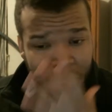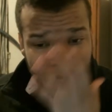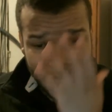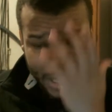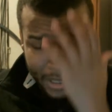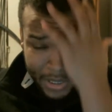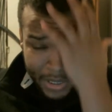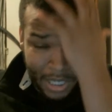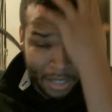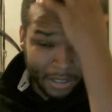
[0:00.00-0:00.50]

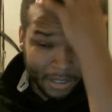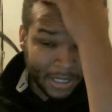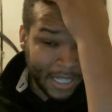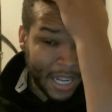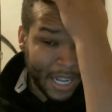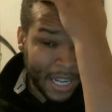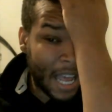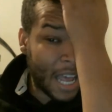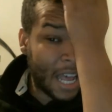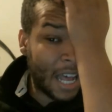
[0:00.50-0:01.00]
So it's
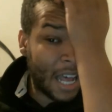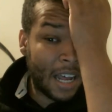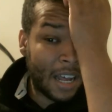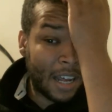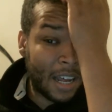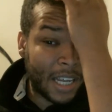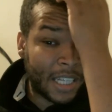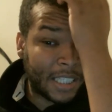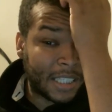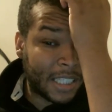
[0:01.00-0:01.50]
like,
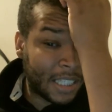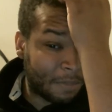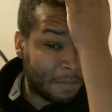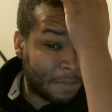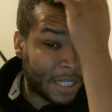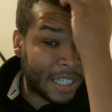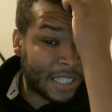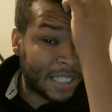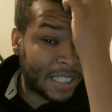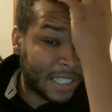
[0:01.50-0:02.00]
oh, is it
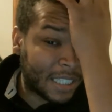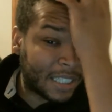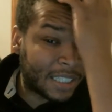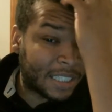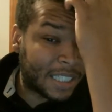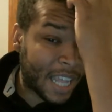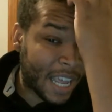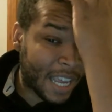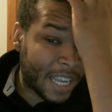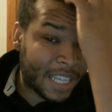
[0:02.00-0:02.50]
because it's
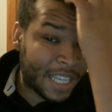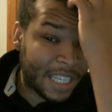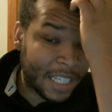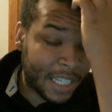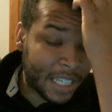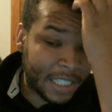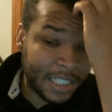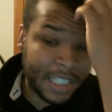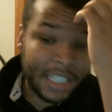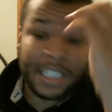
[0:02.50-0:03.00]
like good?
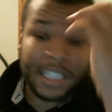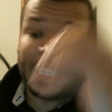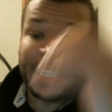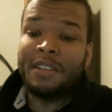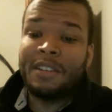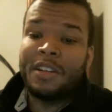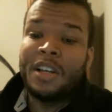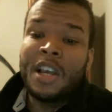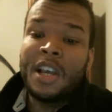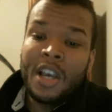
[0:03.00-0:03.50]
Because it did
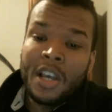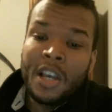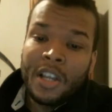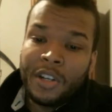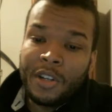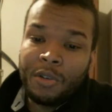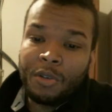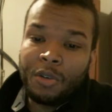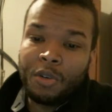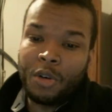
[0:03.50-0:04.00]

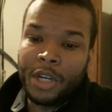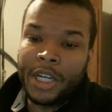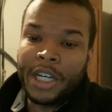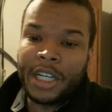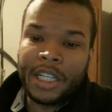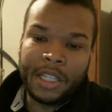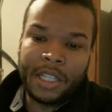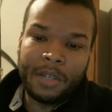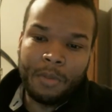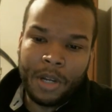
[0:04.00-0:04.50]
do
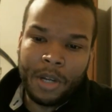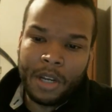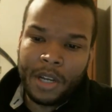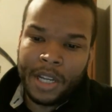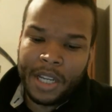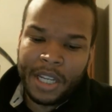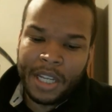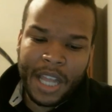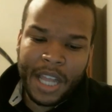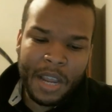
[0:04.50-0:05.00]
critically well.
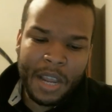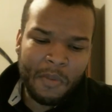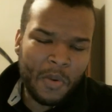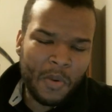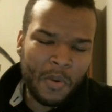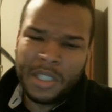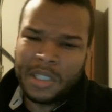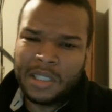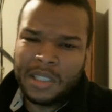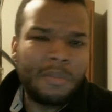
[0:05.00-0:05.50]
It like
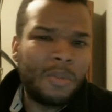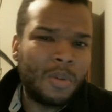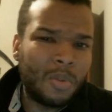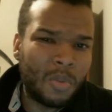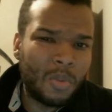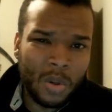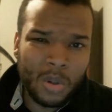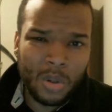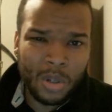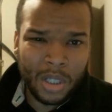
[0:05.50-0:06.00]
won some
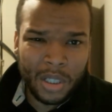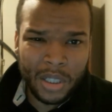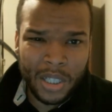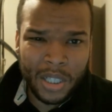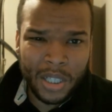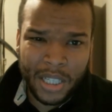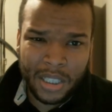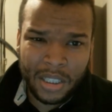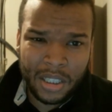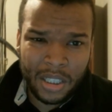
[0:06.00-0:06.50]
award
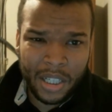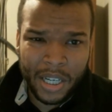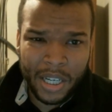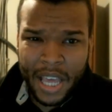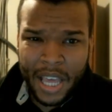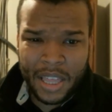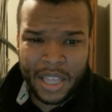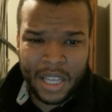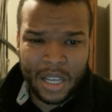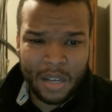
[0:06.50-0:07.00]
last year. I
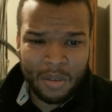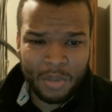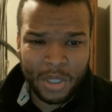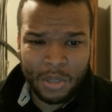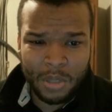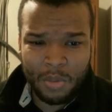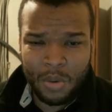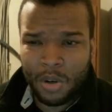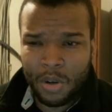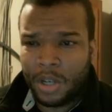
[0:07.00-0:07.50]
can't think of which
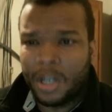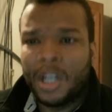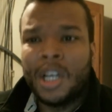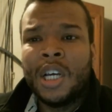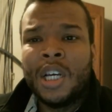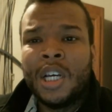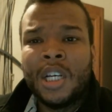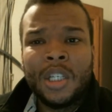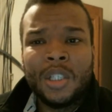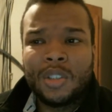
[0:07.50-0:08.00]
award.
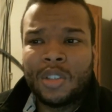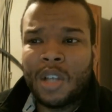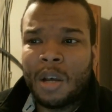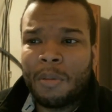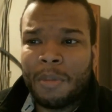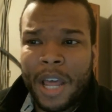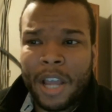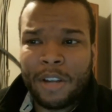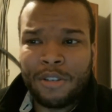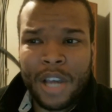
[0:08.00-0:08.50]
So I'm
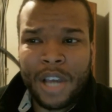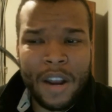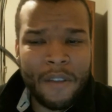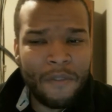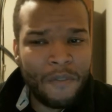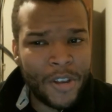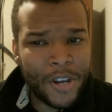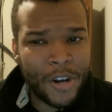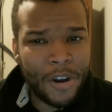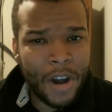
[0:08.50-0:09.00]
like trying to
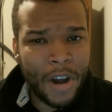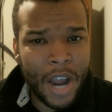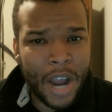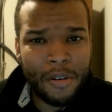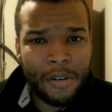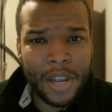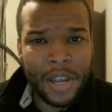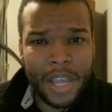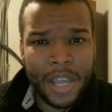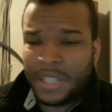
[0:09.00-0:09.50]
figure
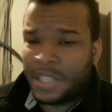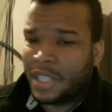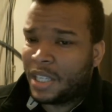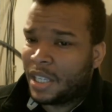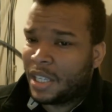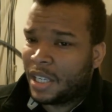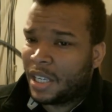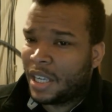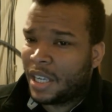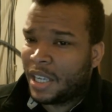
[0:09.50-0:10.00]
out, is
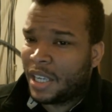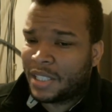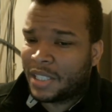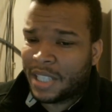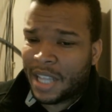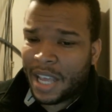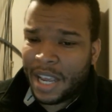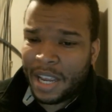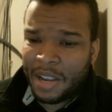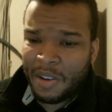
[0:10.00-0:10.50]

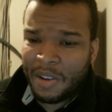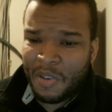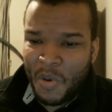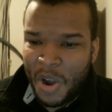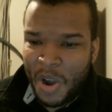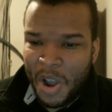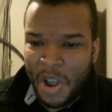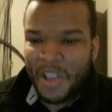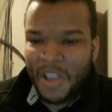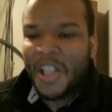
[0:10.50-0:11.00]
like
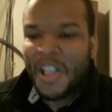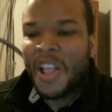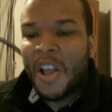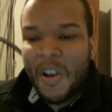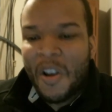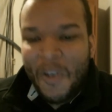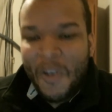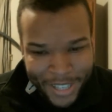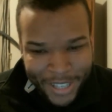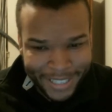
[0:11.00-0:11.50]

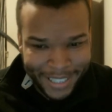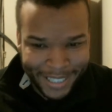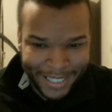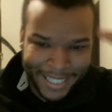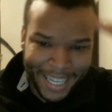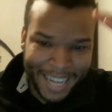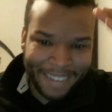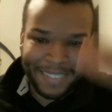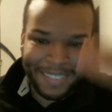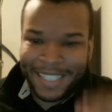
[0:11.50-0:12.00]
what's the
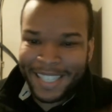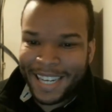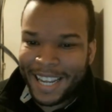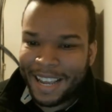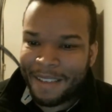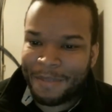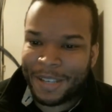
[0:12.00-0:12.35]
safety net?